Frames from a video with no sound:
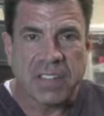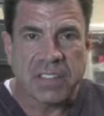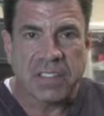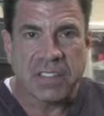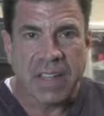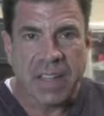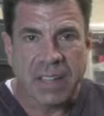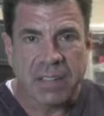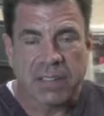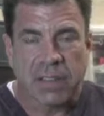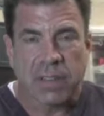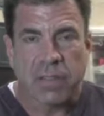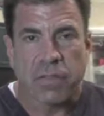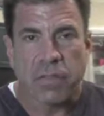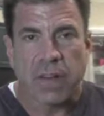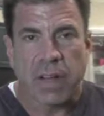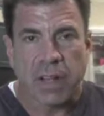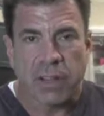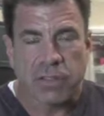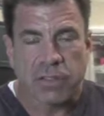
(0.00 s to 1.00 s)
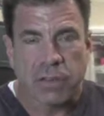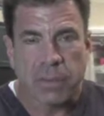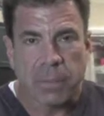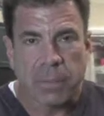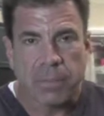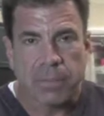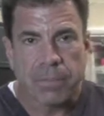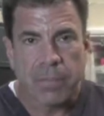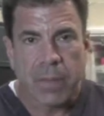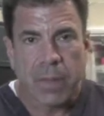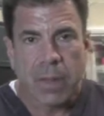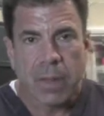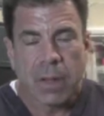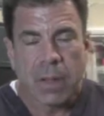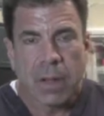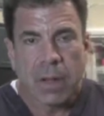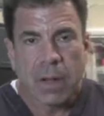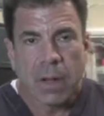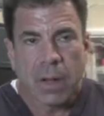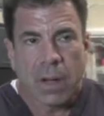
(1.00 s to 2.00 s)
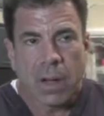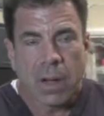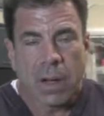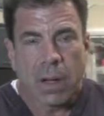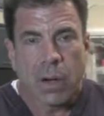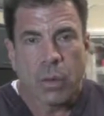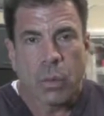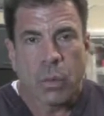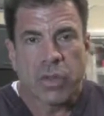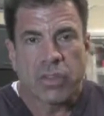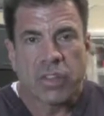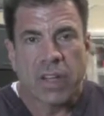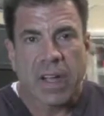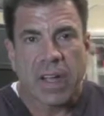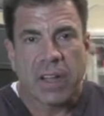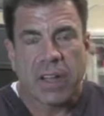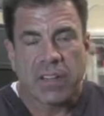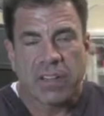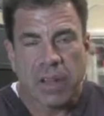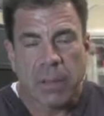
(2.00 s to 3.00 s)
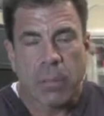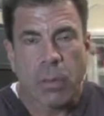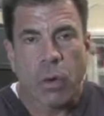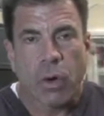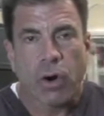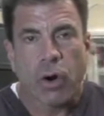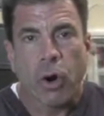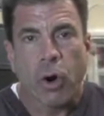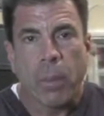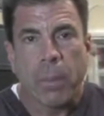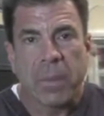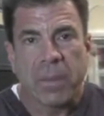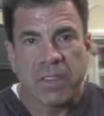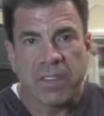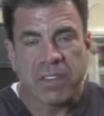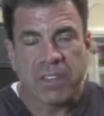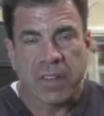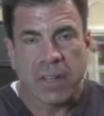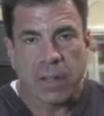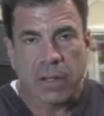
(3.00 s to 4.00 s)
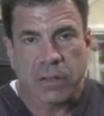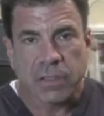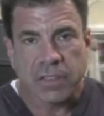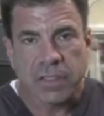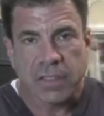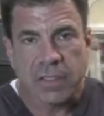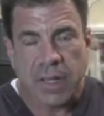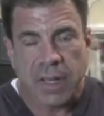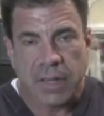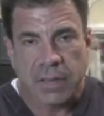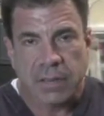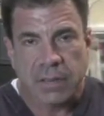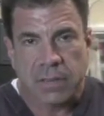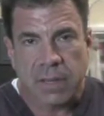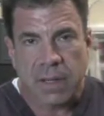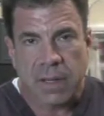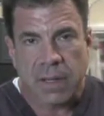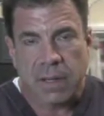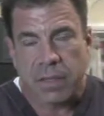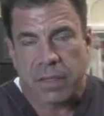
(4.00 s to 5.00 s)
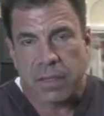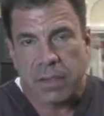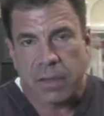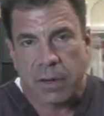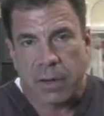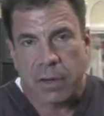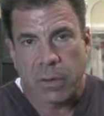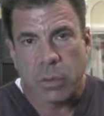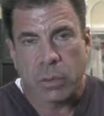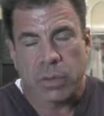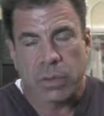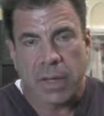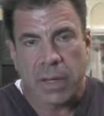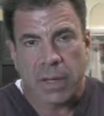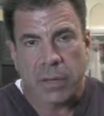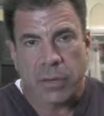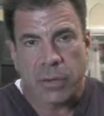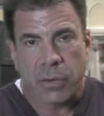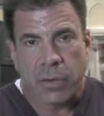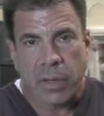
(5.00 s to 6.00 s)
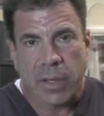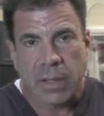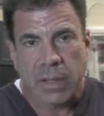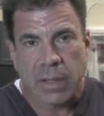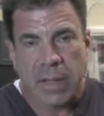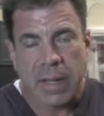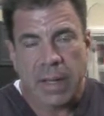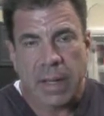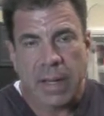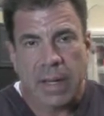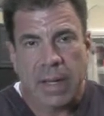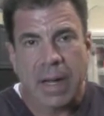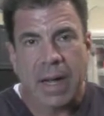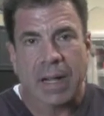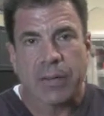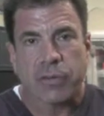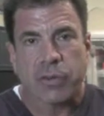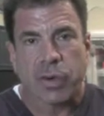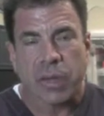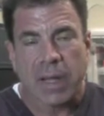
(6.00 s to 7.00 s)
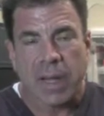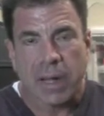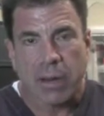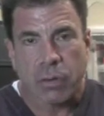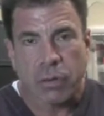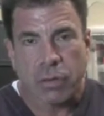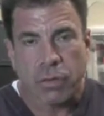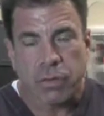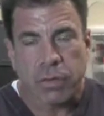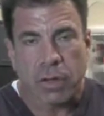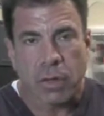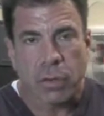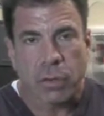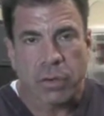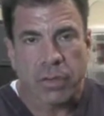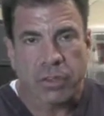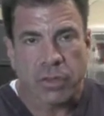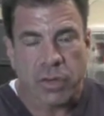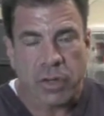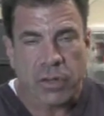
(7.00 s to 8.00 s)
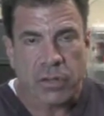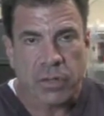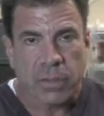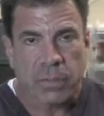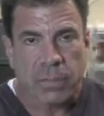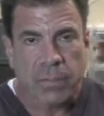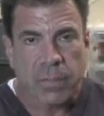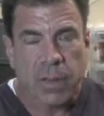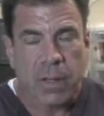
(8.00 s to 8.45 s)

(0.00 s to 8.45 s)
stent in the fenestrum, uh, which is a more open cell stent and in theory will not create a contralateral flow restriction.